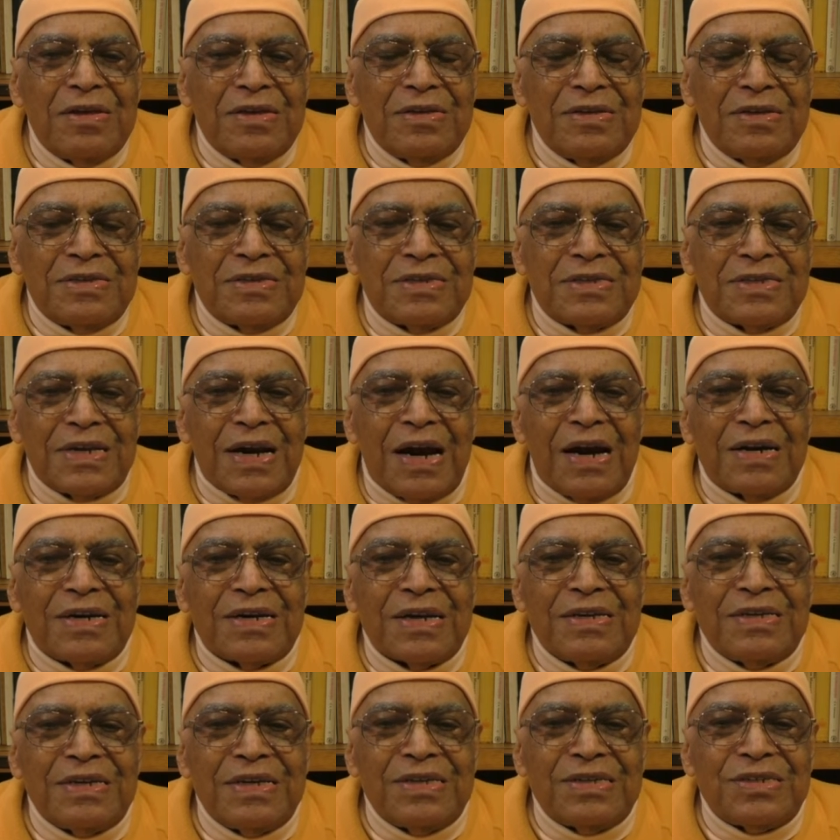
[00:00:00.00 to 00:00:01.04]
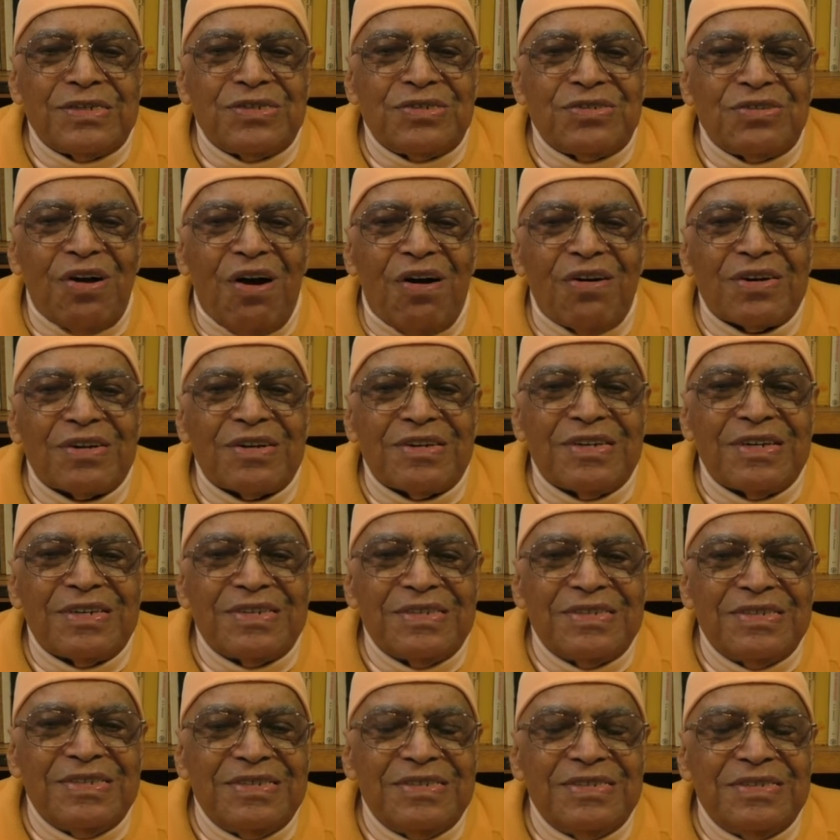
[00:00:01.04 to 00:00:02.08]
started his talk
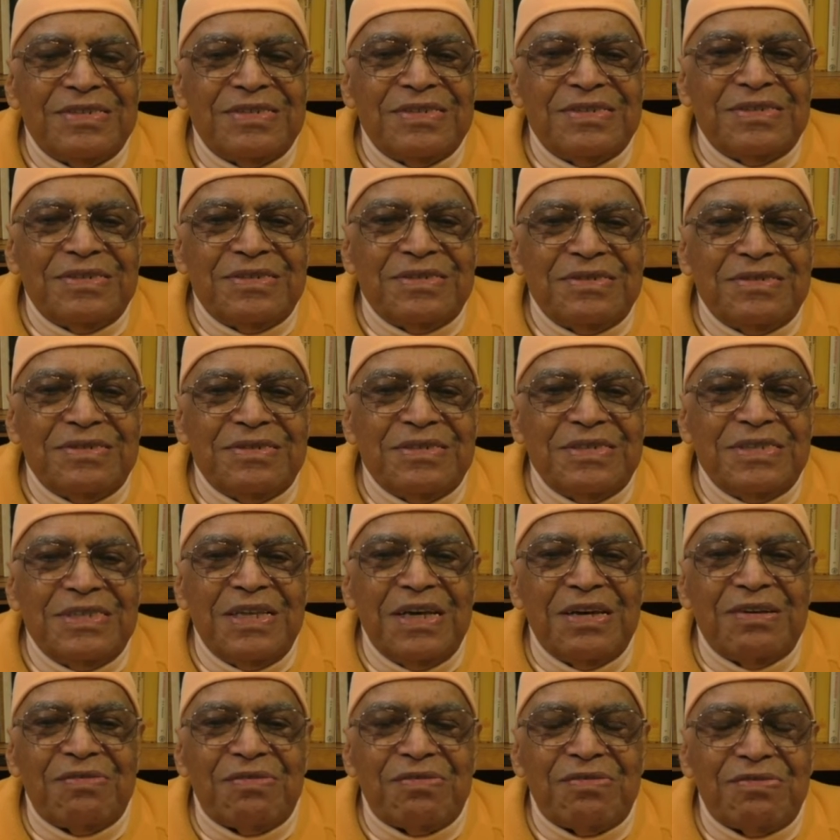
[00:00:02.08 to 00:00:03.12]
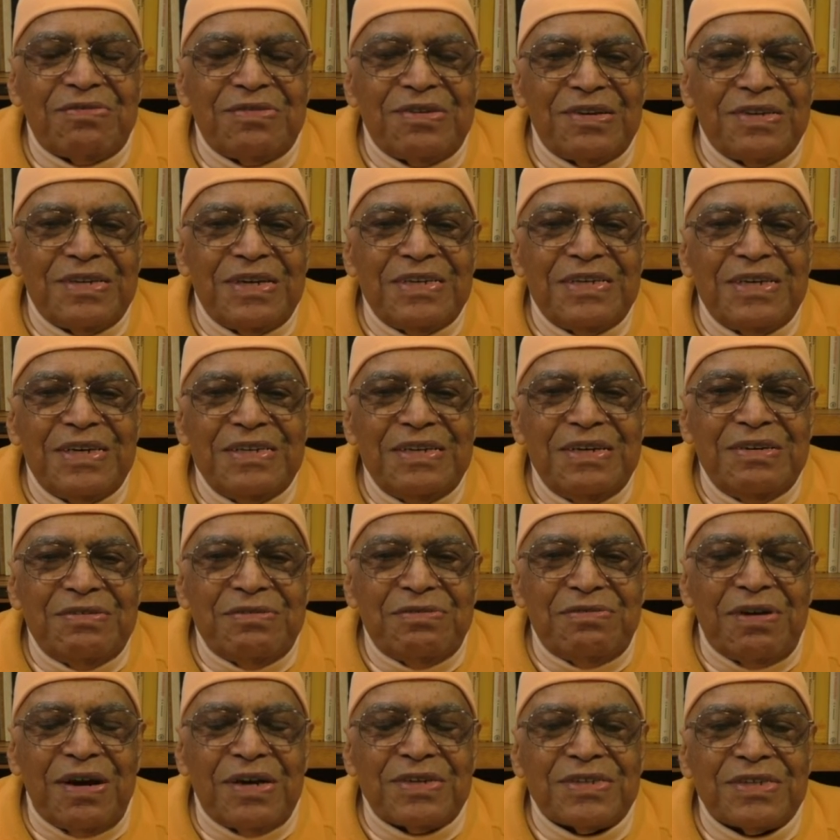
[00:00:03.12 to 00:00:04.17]
with the
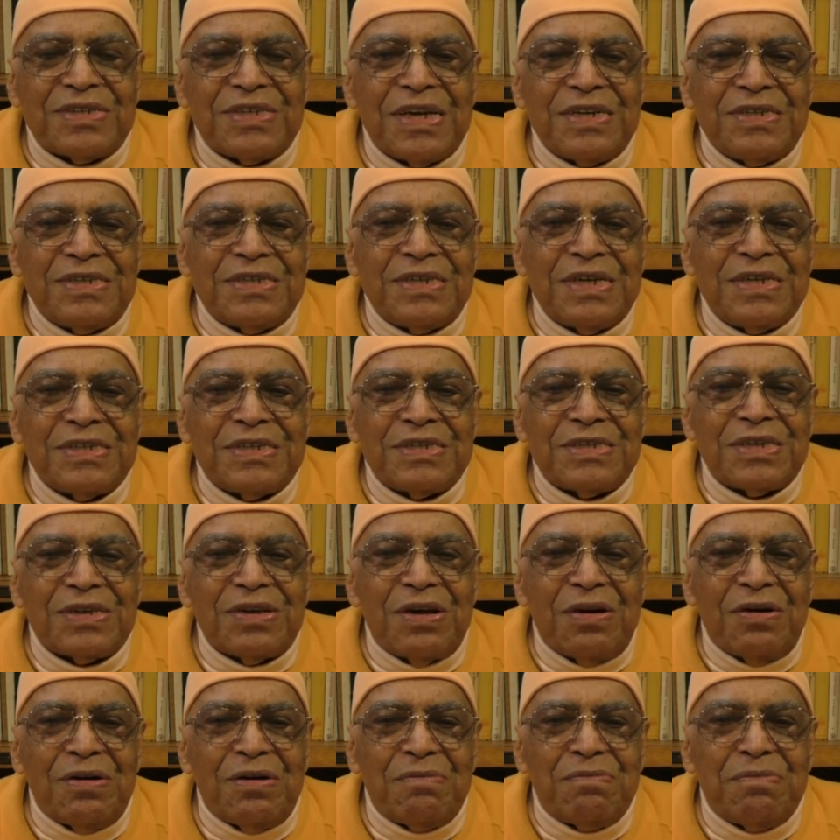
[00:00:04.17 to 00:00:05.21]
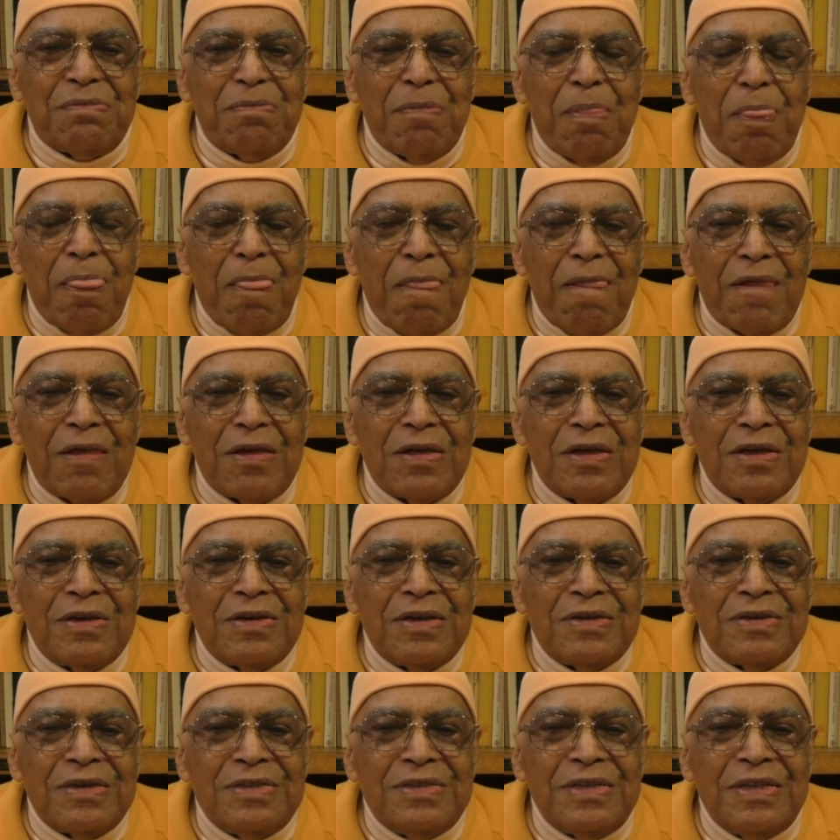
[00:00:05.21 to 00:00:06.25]
first sentence of
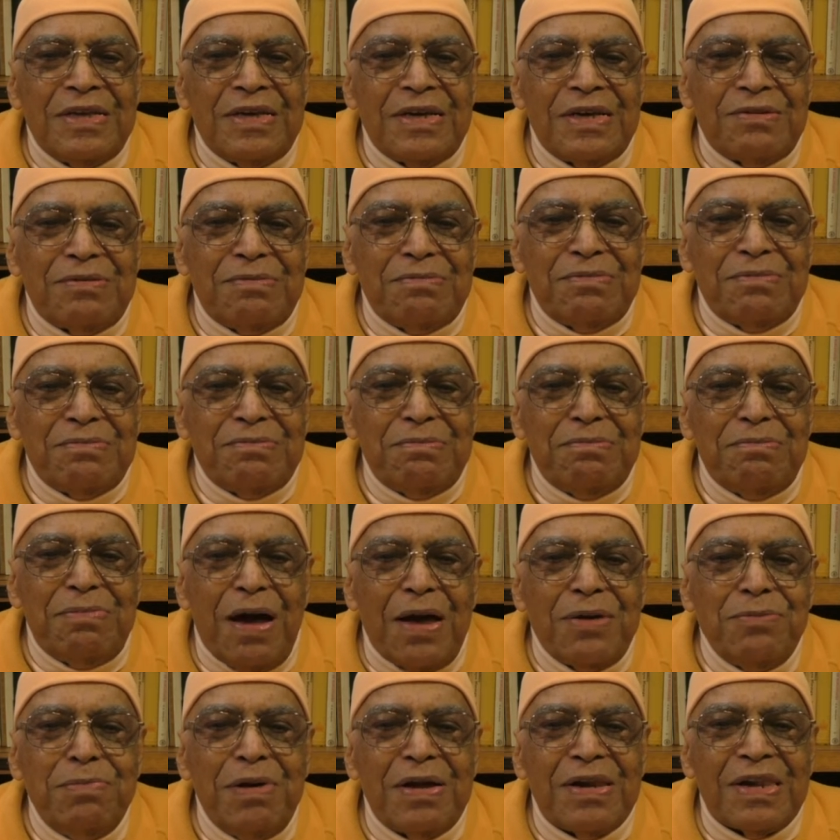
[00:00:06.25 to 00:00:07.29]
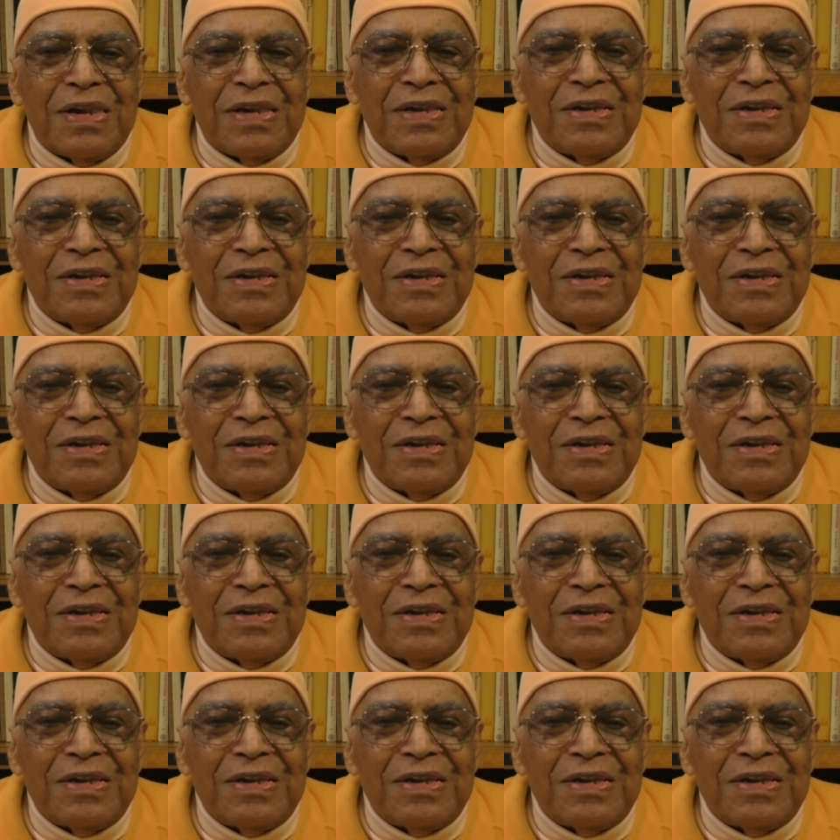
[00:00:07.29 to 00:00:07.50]
the Bible.